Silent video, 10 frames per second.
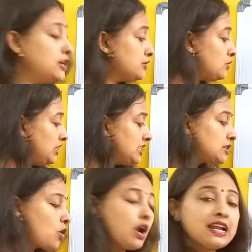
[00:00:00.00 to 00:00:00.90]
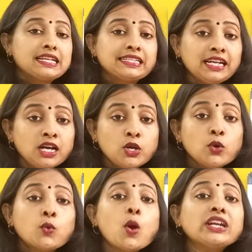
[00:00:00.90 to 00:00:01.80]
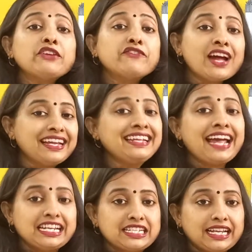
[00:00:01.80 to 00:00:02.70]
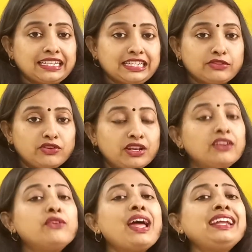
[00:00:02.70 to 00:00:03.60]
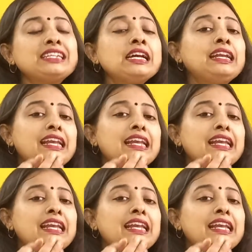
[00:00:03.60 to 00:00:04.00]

So it is called as a quantifying adjective, right?